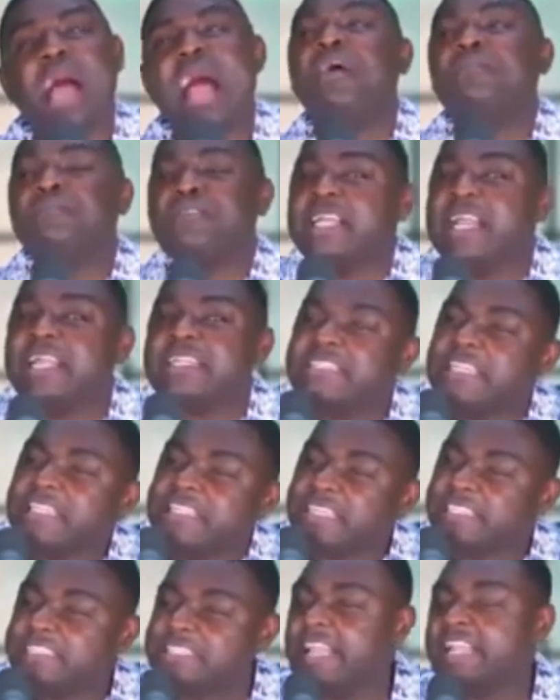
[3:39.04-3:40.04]
After they did
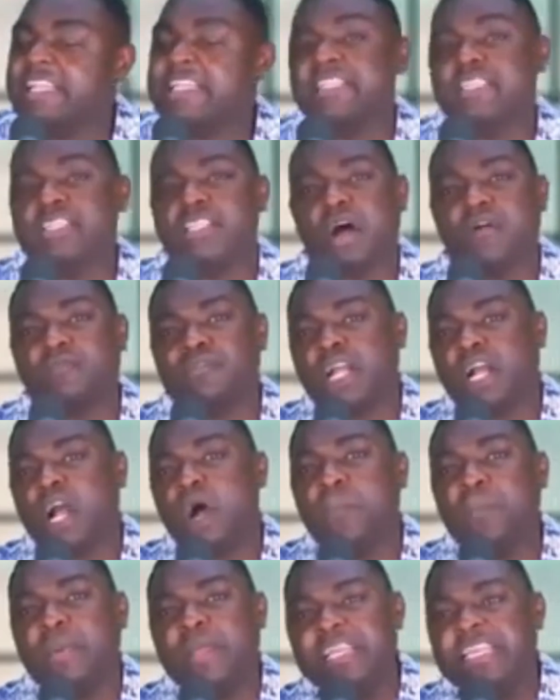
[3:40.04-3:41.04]
the changes of the
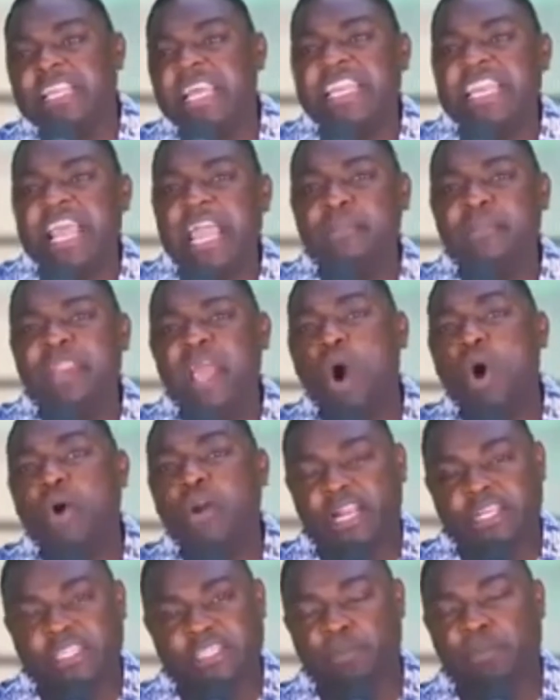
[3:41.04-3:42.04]
company, they named the
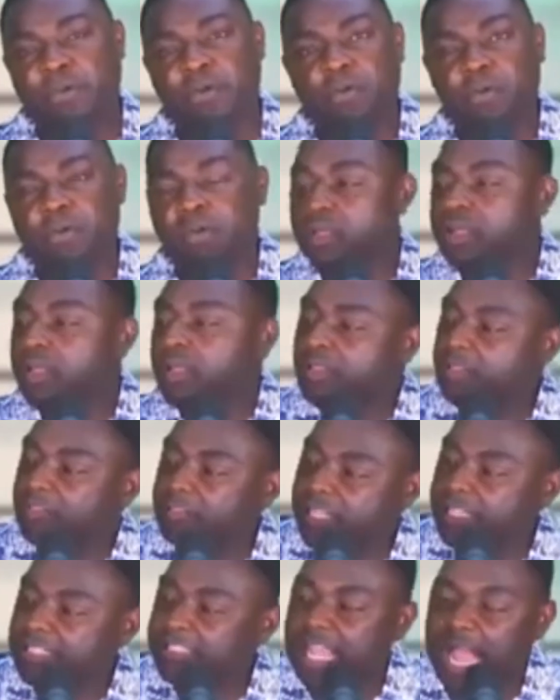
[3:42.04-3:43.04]
ownership, no?
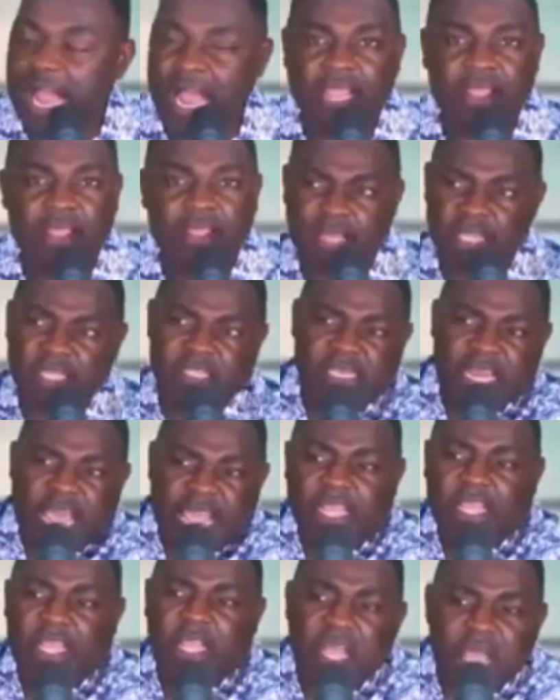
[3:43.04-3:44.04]
This guy, he's
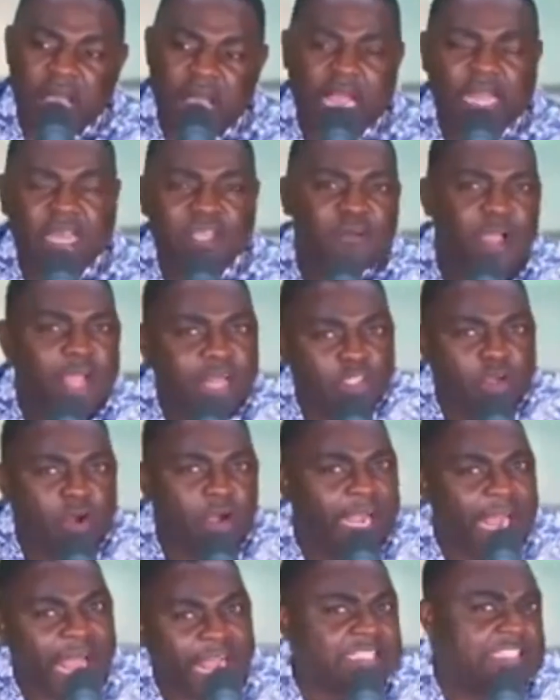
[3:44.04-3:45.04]
like an event
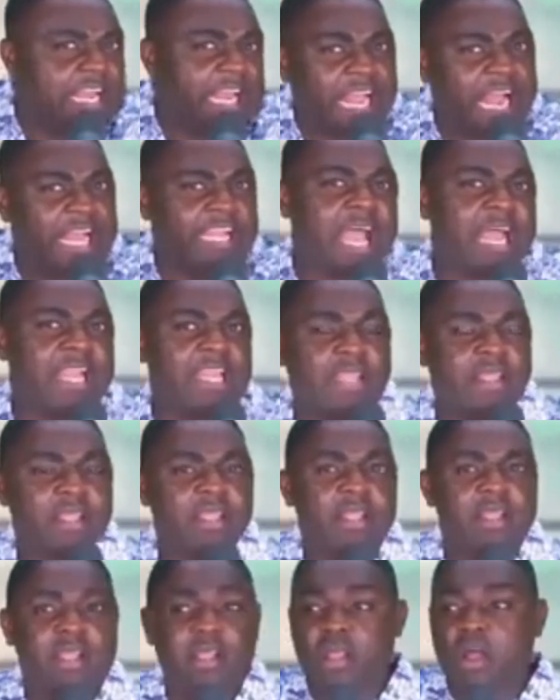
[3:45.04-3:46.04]
organizer. Honestly,
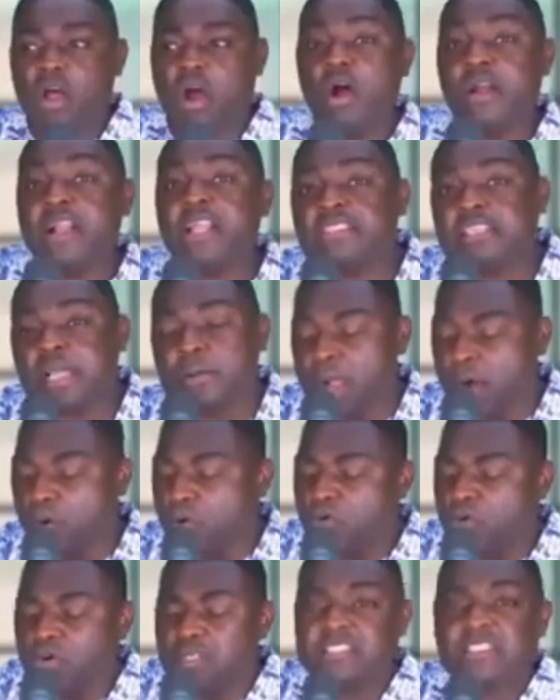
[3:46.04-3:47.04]
Samia
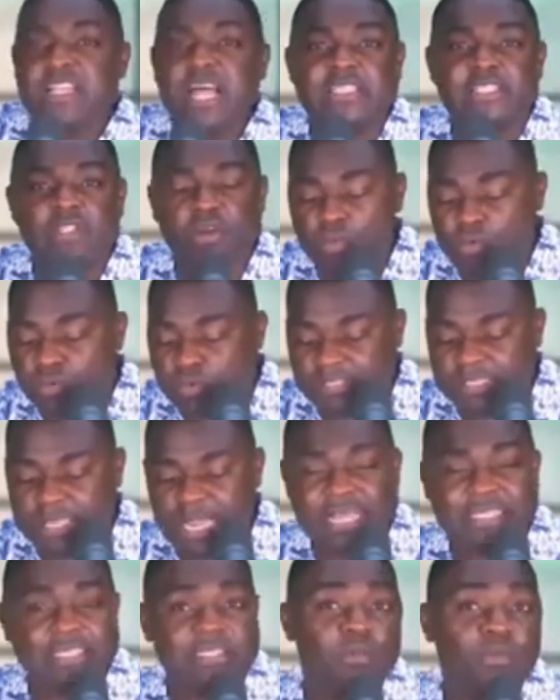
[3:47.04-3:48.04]
Ukutinas, no, who said
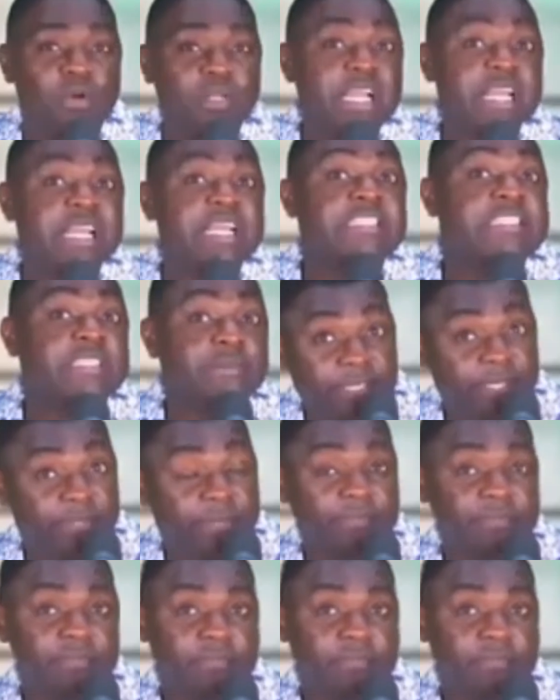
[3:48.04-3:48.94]
Asamoah Gyan is Jimmy.